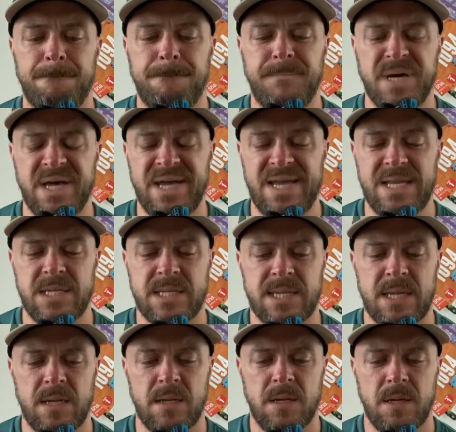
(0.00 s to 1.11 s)
but
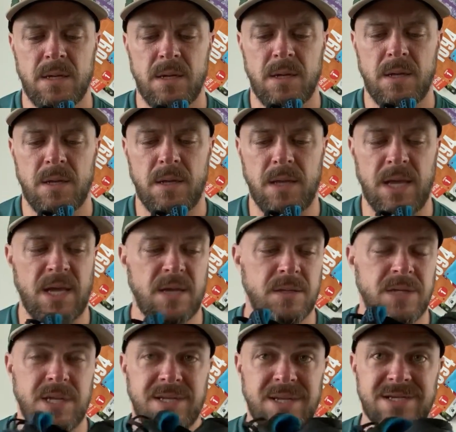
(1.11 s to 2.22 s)
yeah,
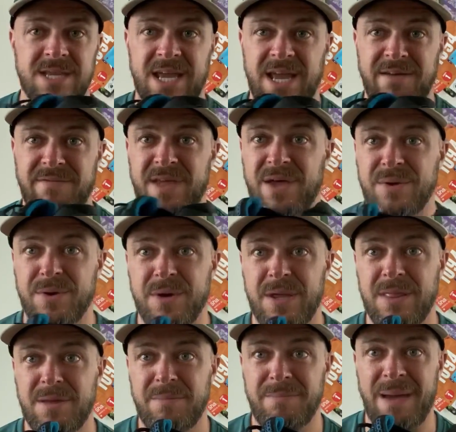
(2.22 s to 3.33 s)
it doesn't have that hook in
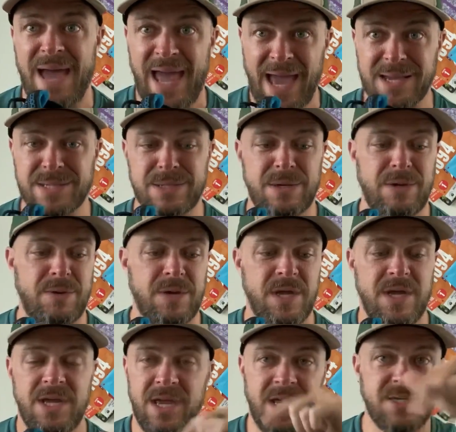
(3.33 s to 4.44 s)
the back. So
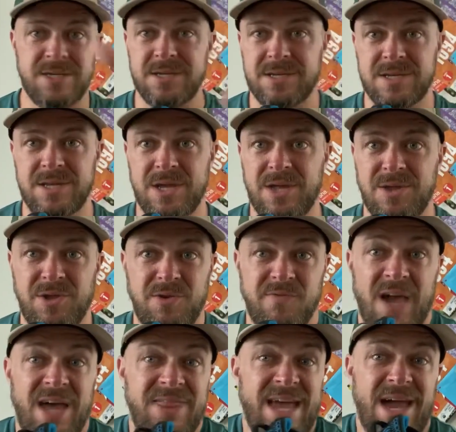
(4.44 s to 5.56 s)
it's just, you've
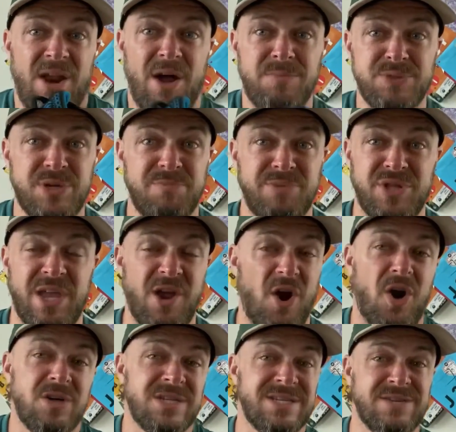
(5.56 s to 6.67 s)
got that option, but they
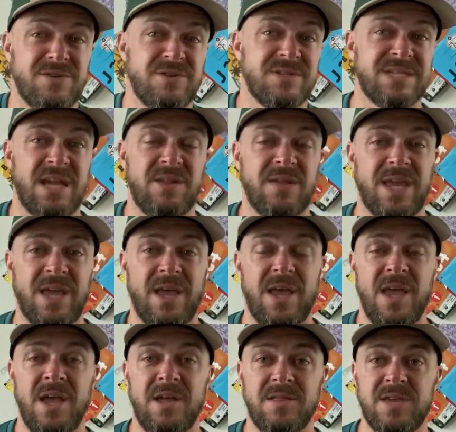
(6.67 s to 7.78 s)
are still selling
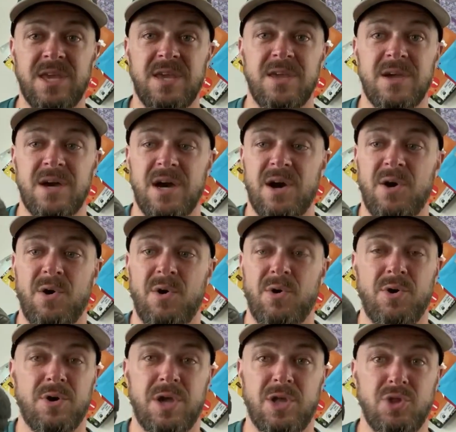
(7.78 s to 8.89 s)
the
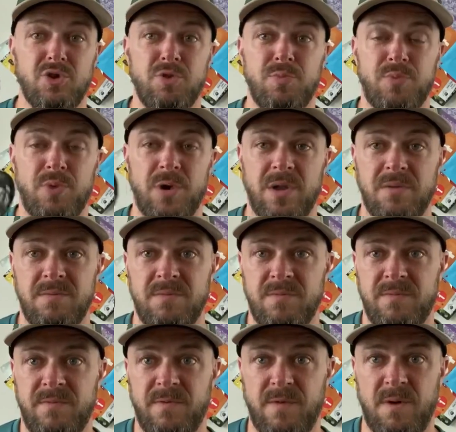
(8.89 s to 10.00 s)
hook and loop one
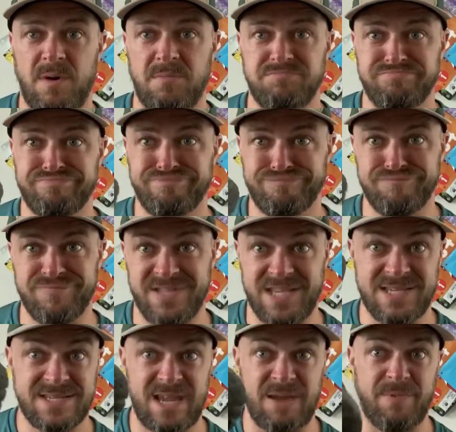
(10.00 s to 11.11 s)
for this
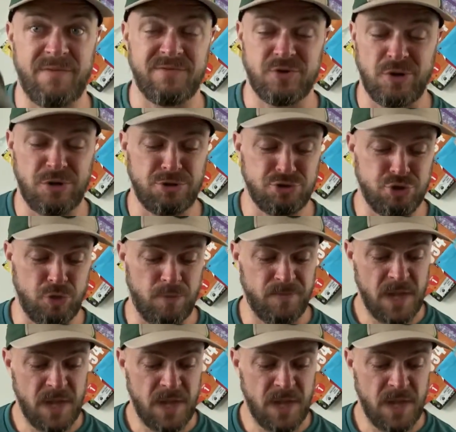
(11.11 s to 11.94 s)
type of trail shoe.